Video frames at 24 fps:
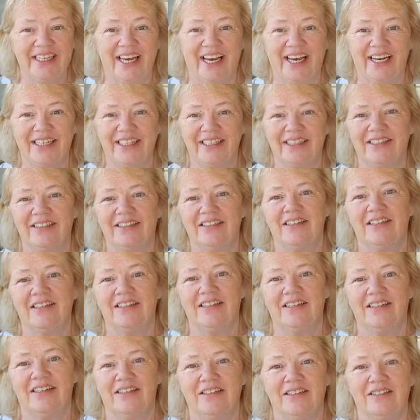Yeah.
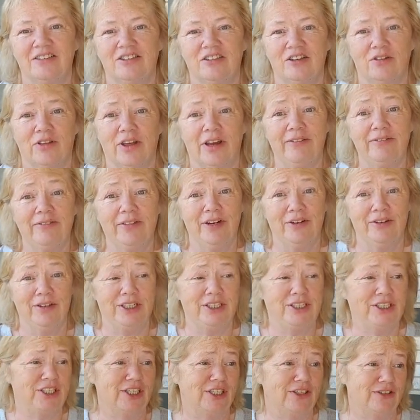So they've known
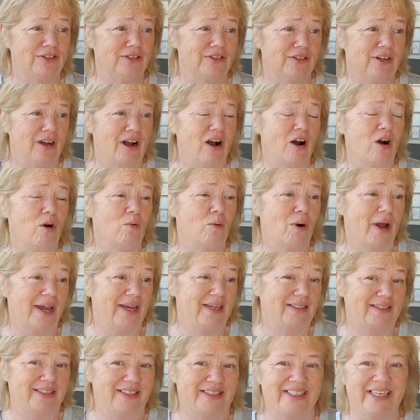each other
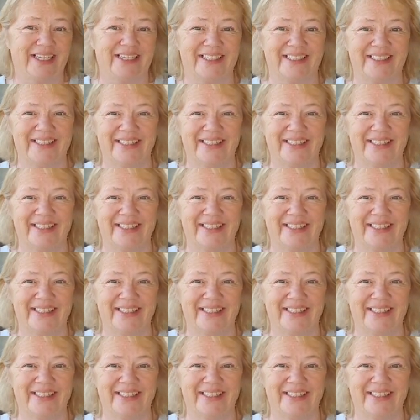always.